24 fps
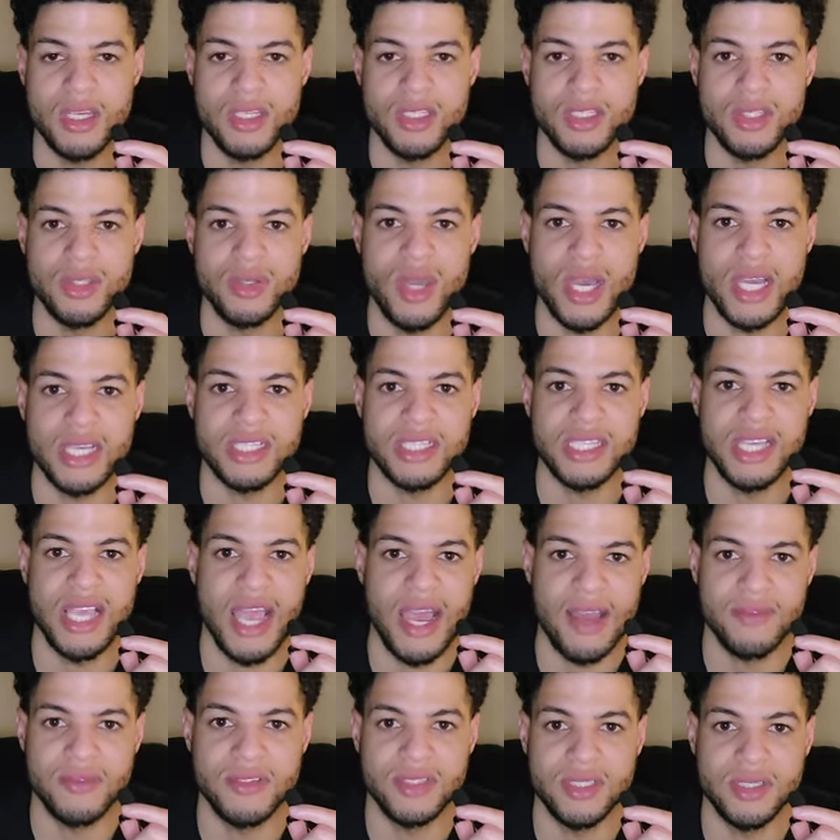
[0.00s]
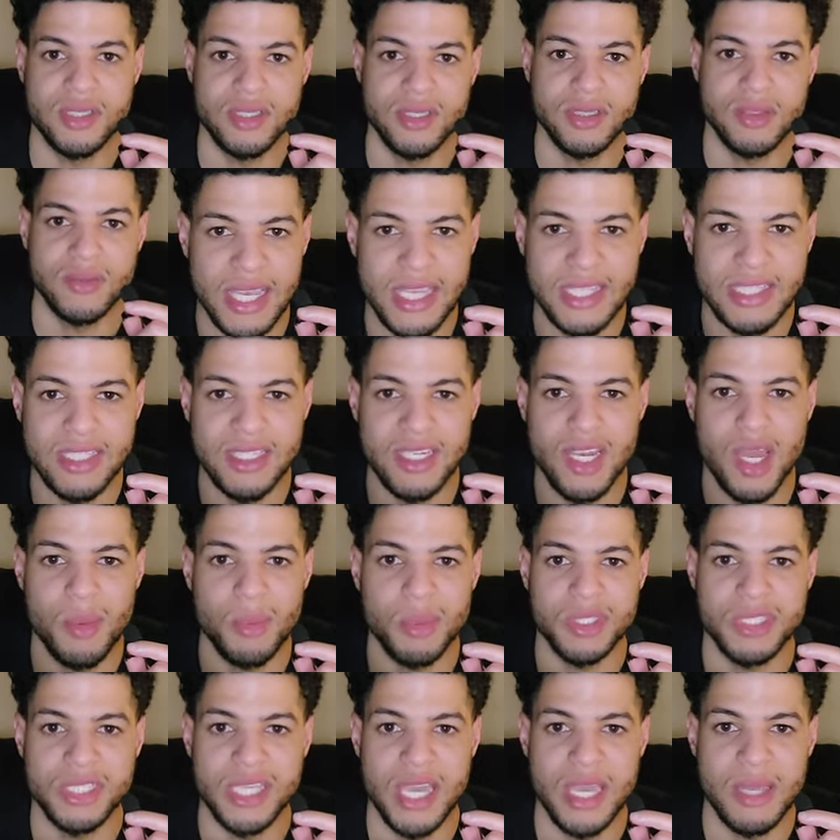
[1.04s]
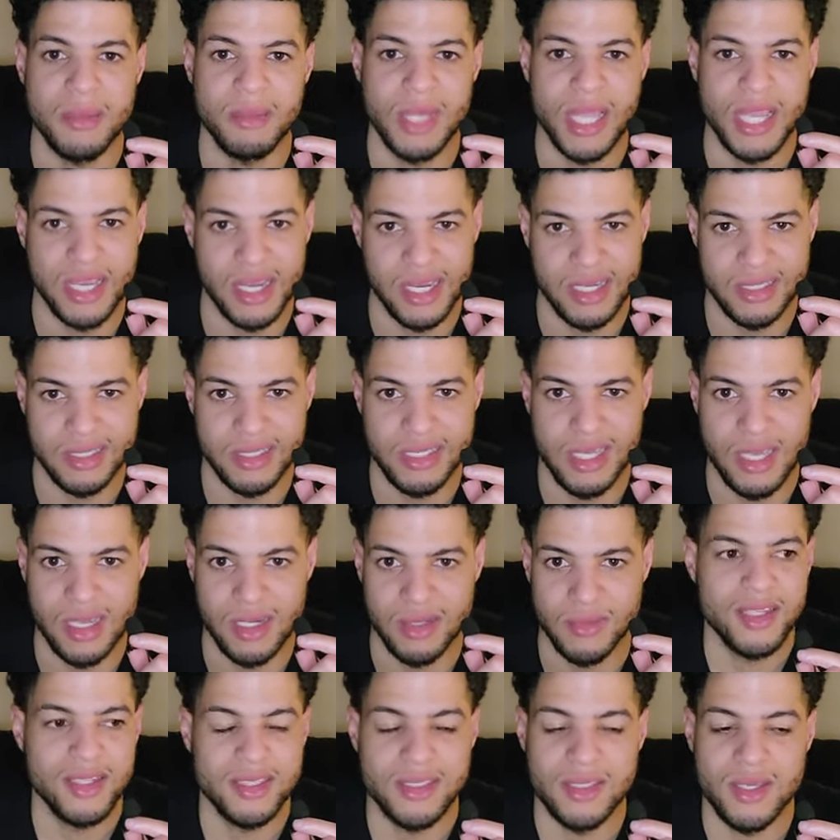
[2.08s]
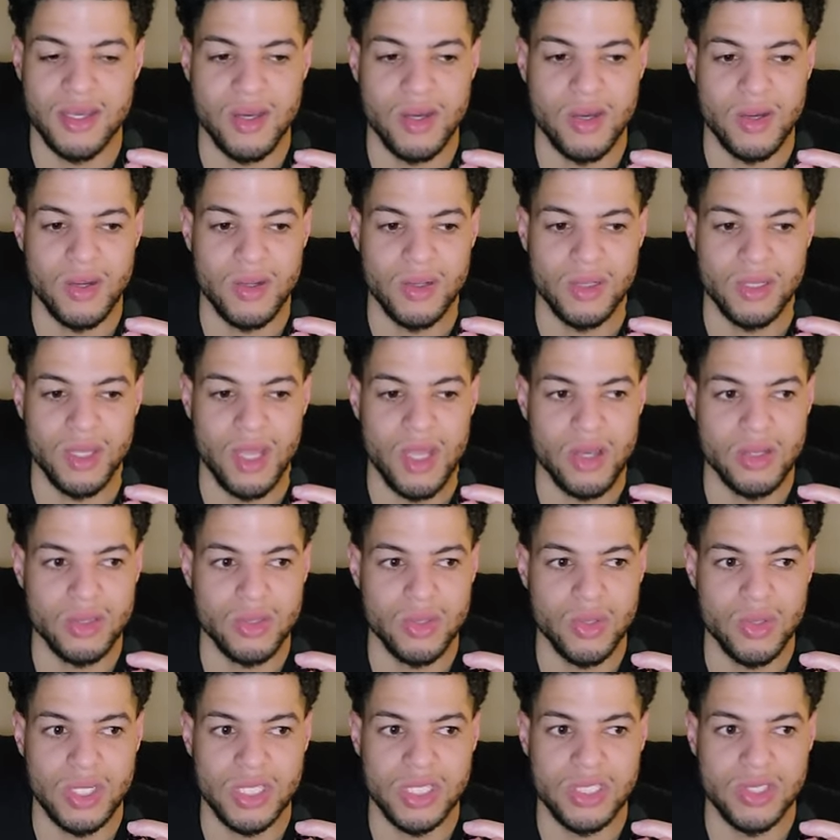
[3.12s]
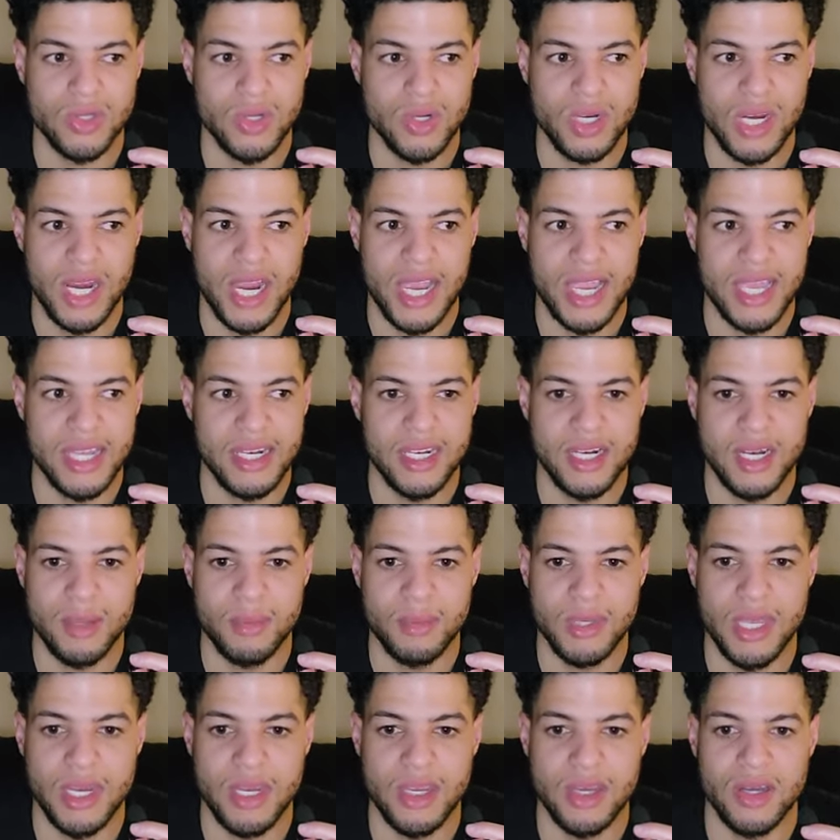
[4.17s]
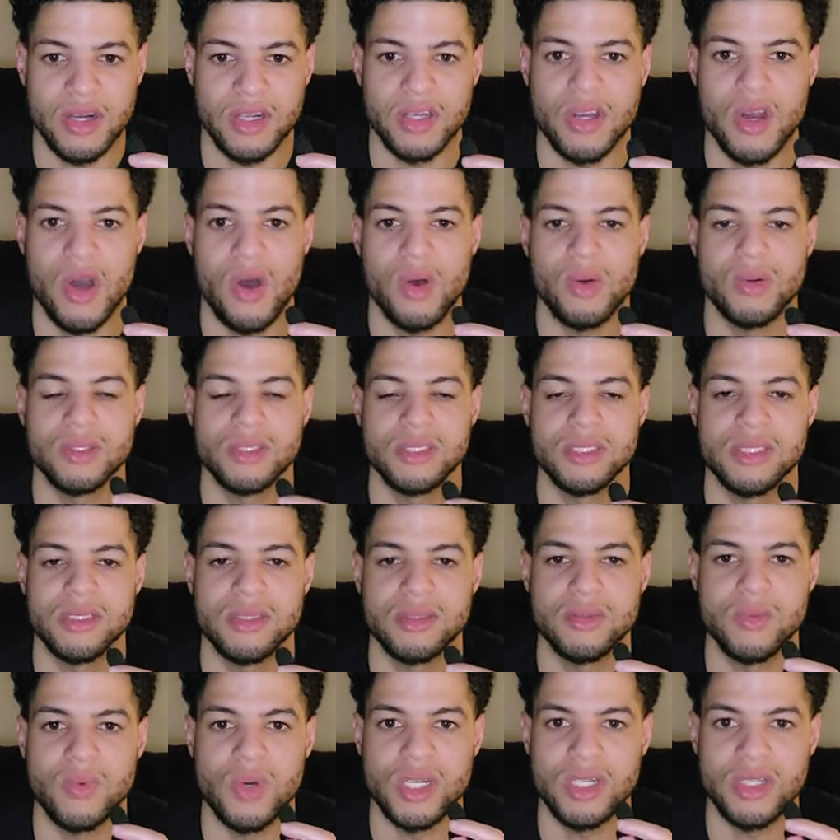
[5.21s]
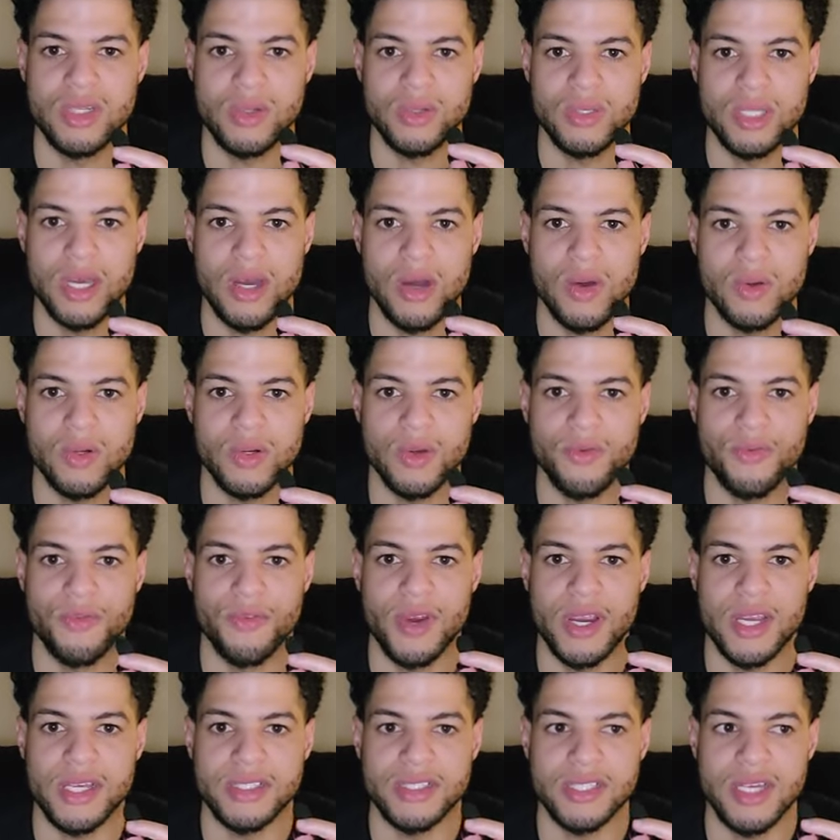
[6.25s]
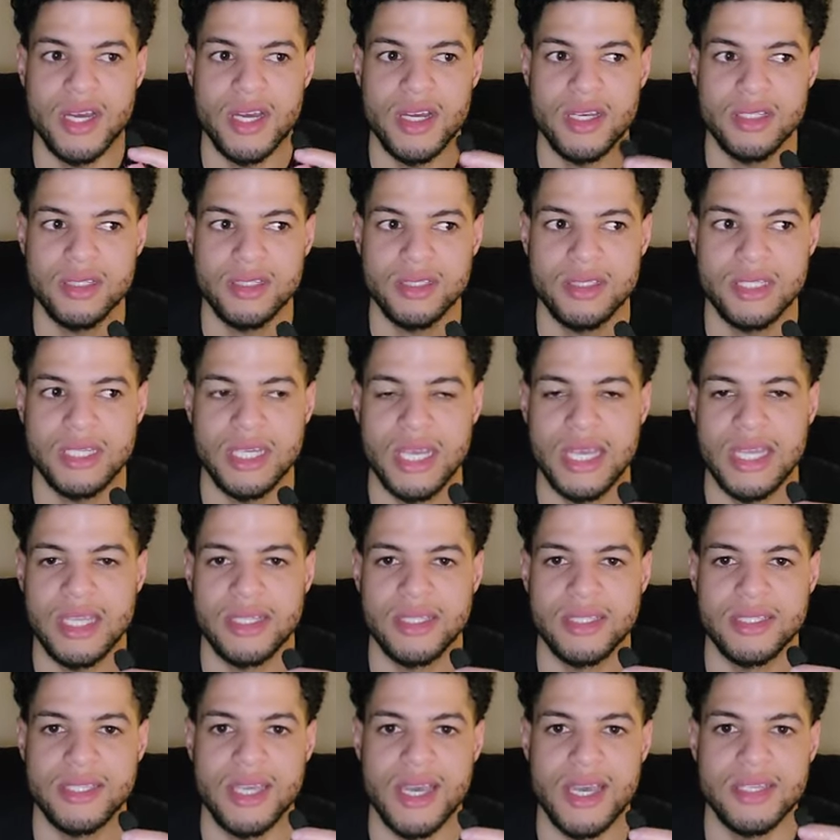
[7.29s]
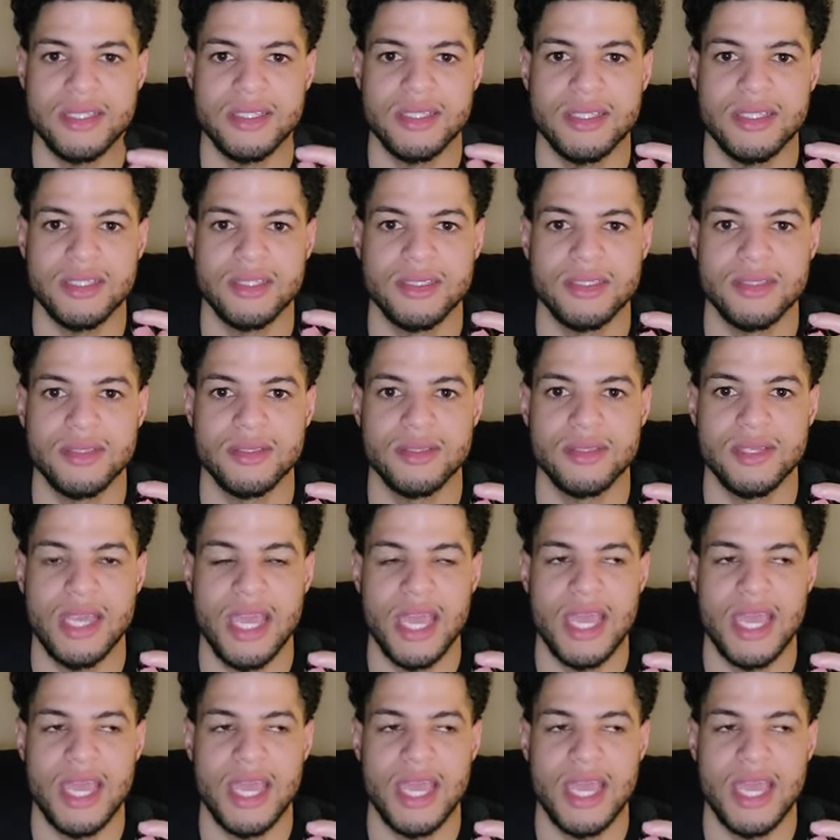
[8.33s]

So you actually have to, it's a numbers game, like I said. So, long story short, I ended up getting on a call with this one dude that owned a franchise in Texas.